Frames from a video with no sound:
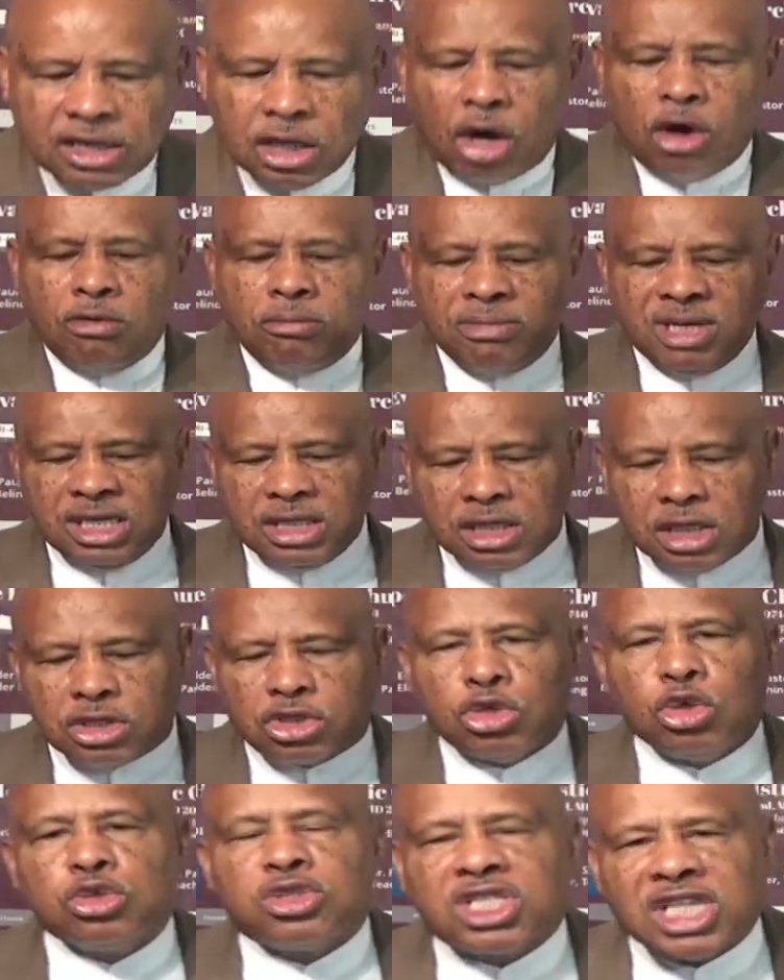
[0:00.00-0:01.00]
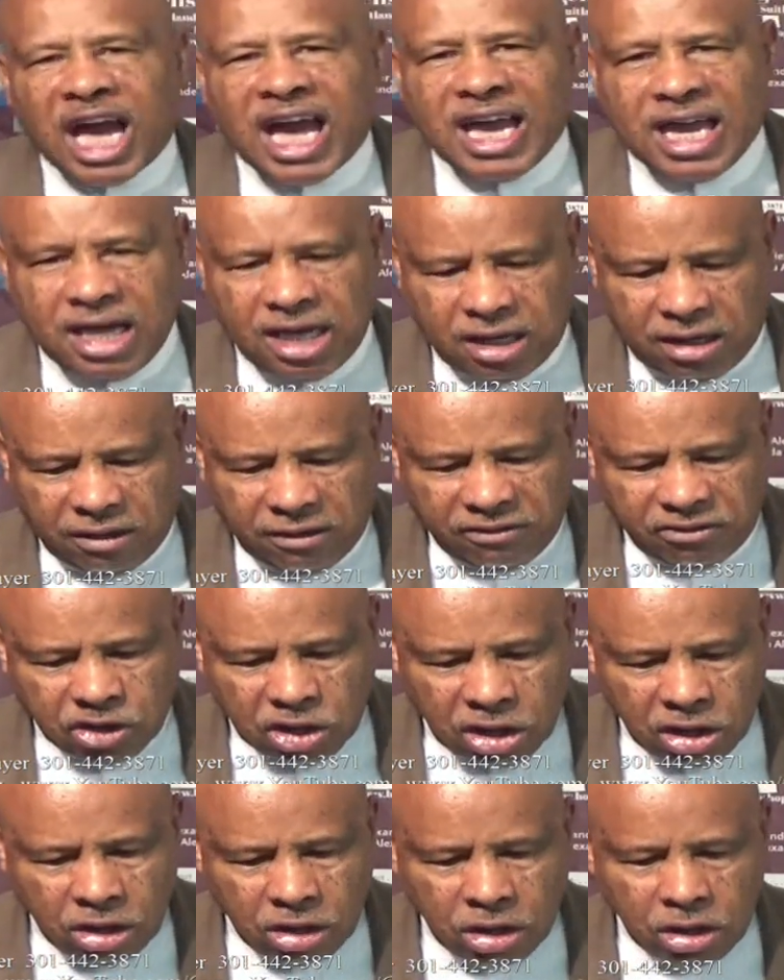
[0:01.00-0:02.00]
don't mean that you saved.
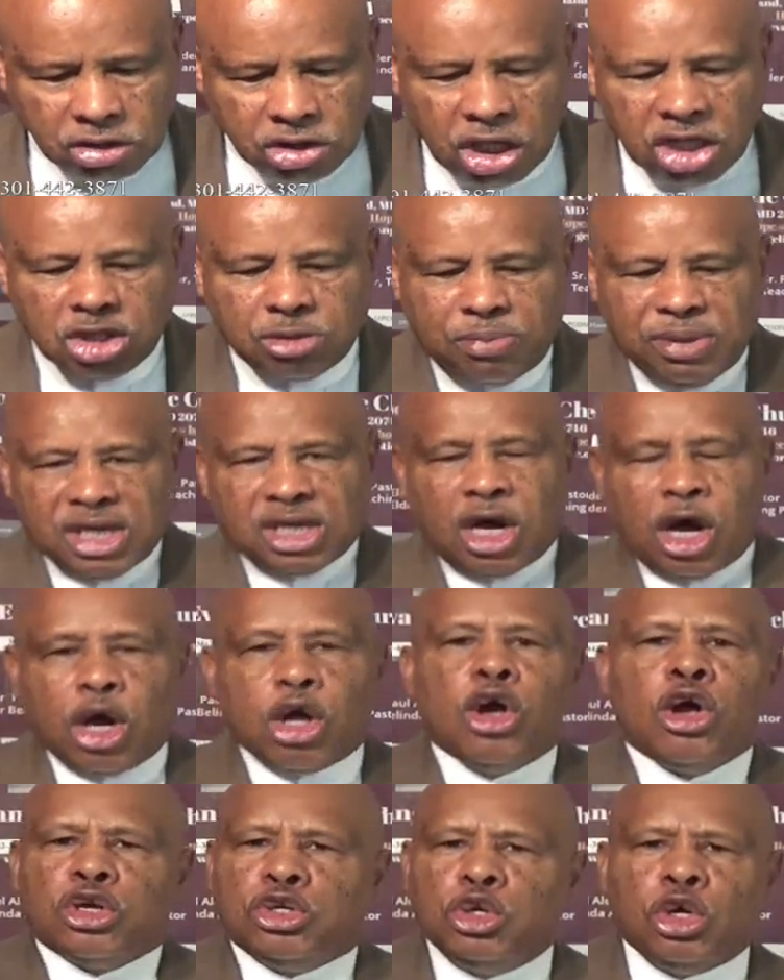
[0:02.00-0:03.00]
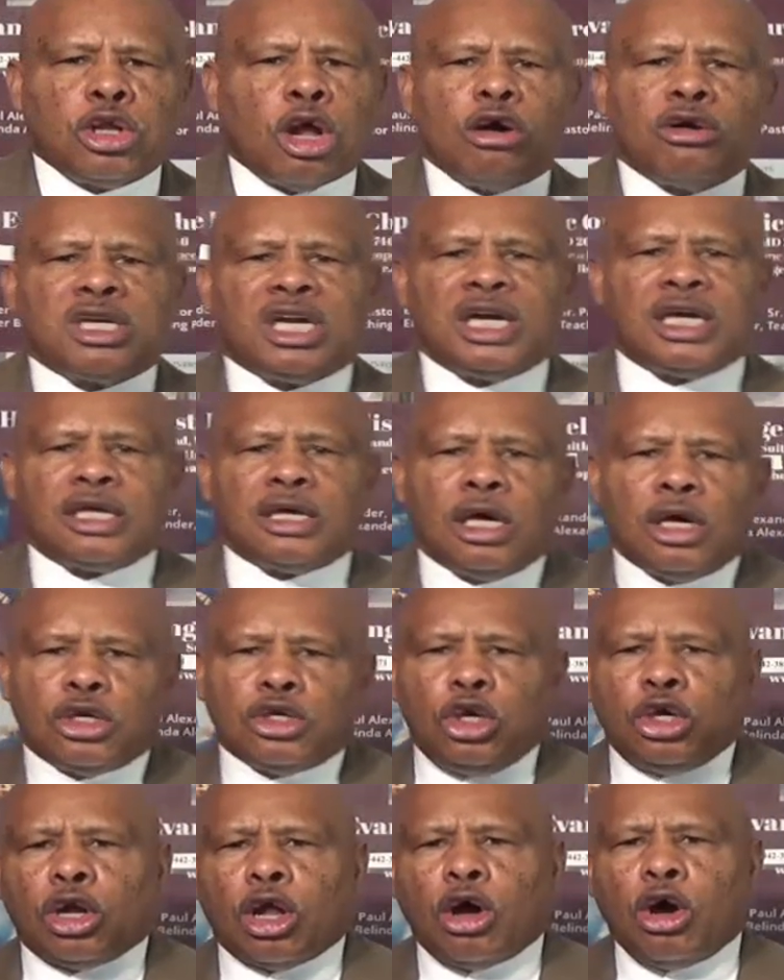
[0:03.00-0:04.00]
Just because you don't
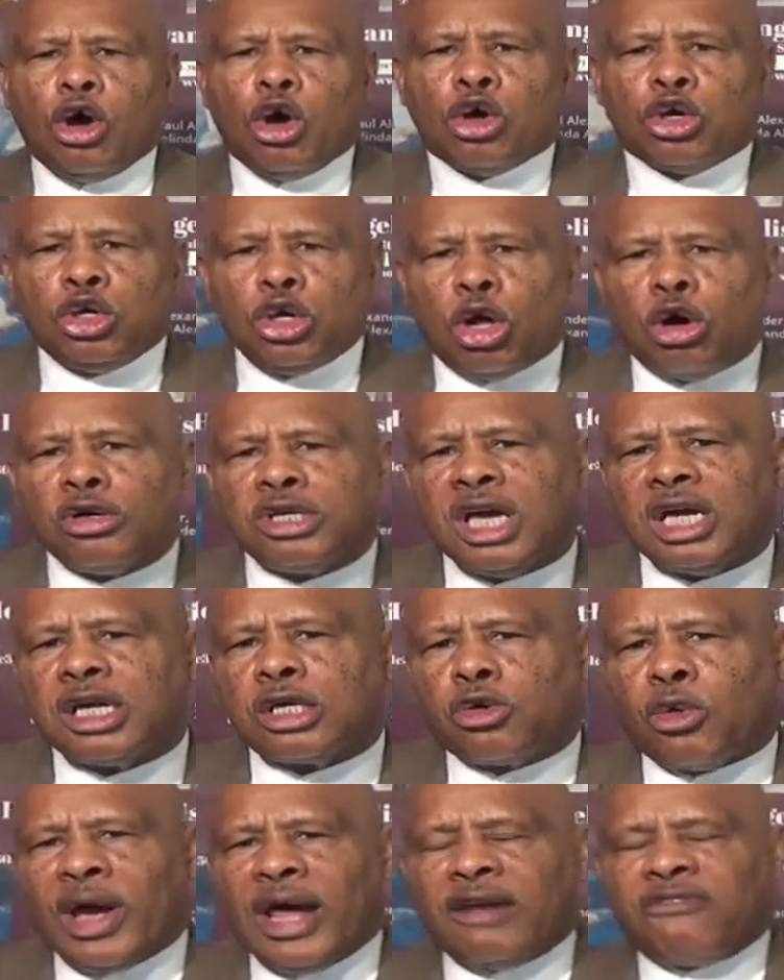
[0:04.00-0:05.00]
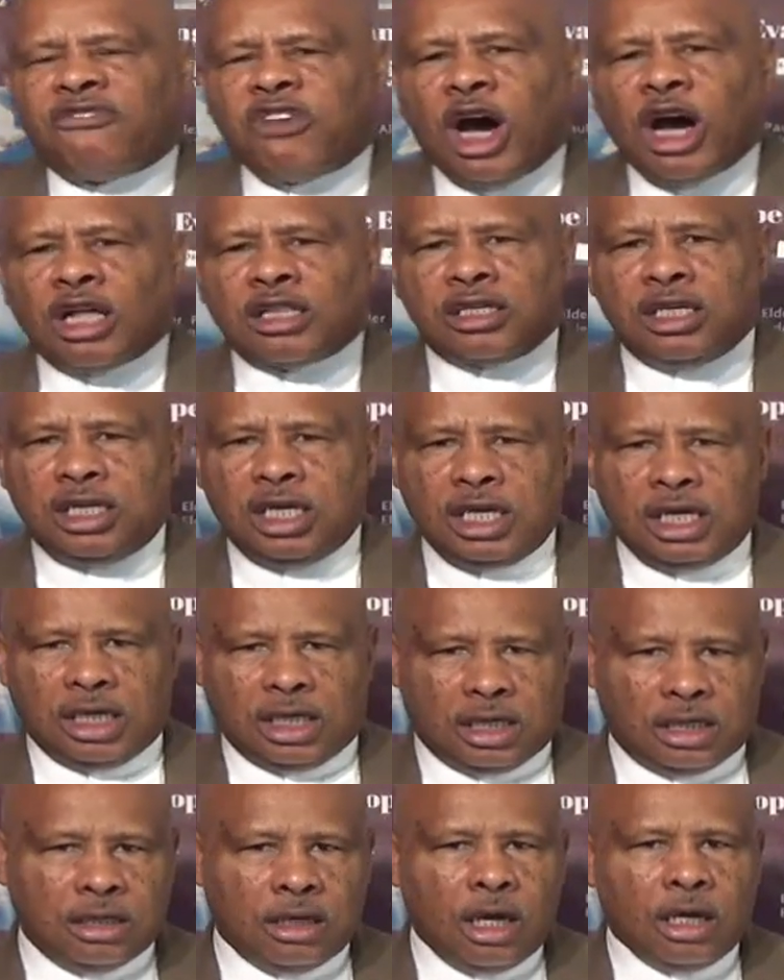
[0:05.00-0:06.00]
get grandfathered
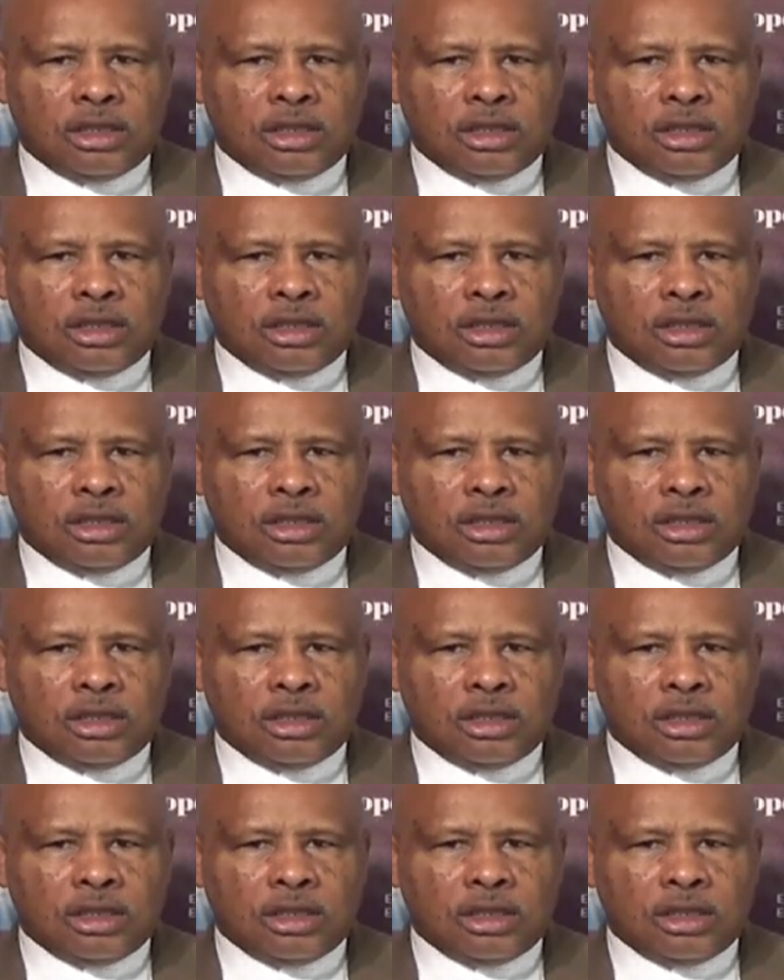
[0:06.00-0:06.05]
in